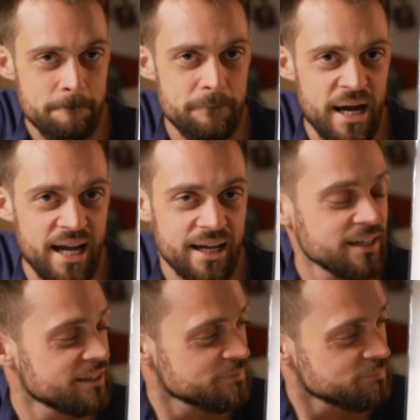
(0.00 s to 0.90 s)

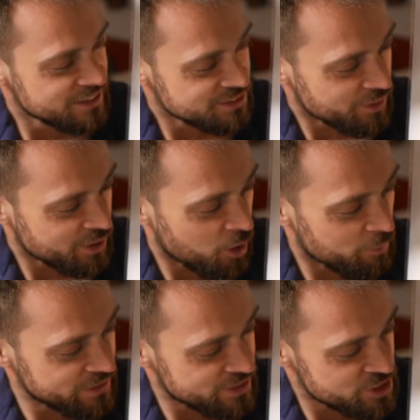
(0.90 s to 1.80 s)
Bang. So I
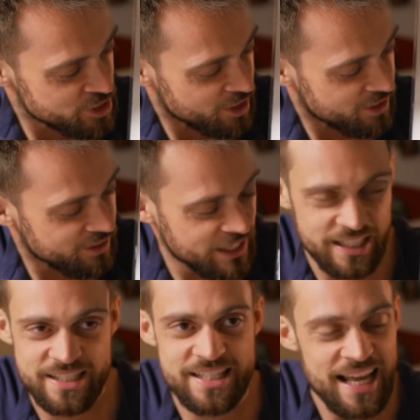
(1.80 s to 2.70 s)
copied the shirt
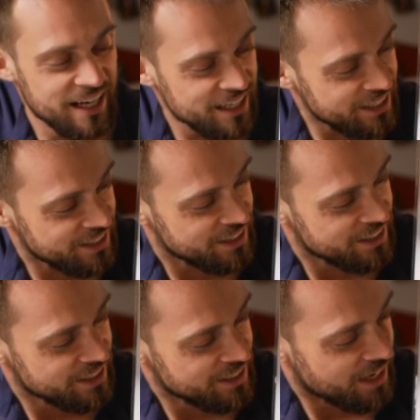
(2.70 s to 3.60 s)
exactly,
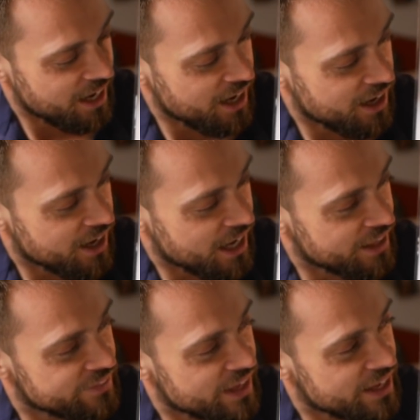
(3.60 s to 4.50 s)

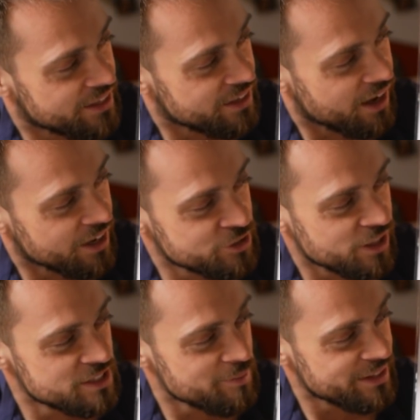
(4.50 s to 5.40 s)
and then I
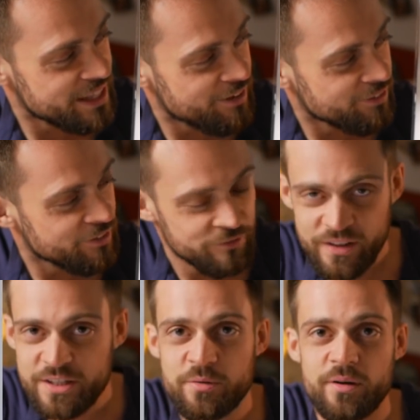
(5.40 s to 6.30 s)
tried to make the outline for
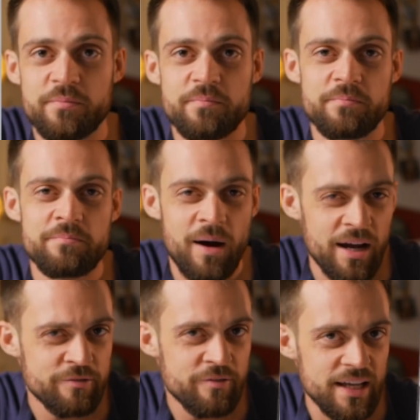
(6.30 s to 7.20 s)
this one
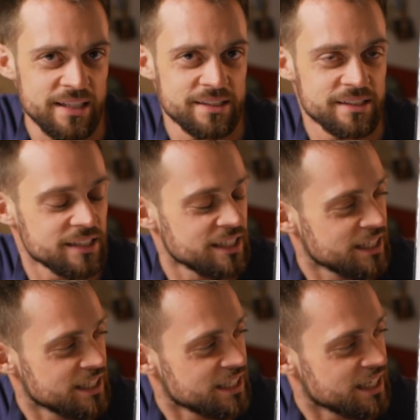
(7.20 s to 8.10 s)
my face,
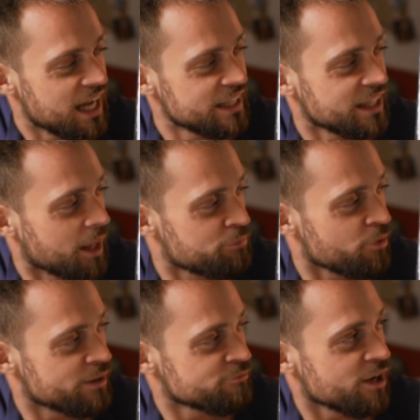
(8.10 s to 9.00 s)
And then I
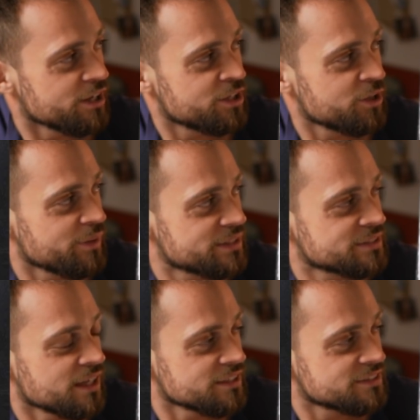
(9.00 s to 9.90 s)
brought in Ryan Hewitt's
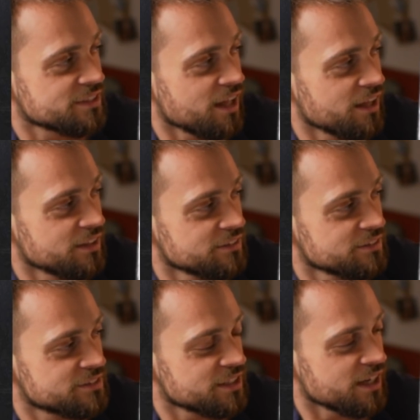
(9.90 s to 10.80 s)
kind of style
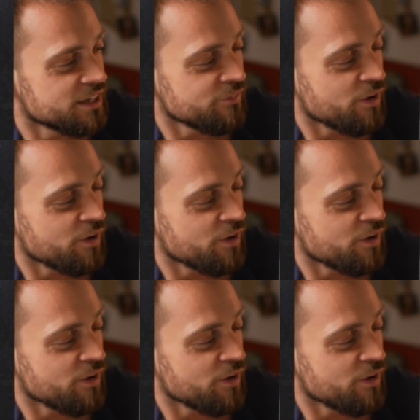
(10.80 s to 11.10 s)
to kind of